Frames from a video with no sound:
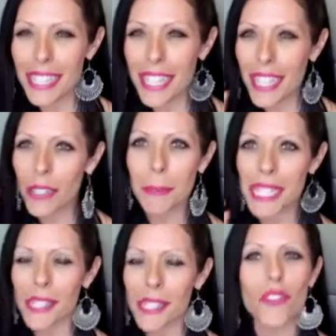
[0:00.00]
little
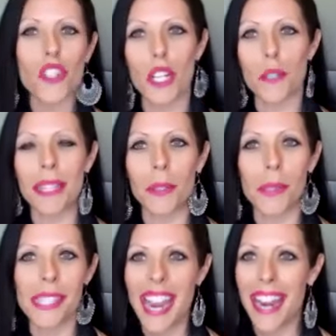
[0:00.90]
piece of judgment that was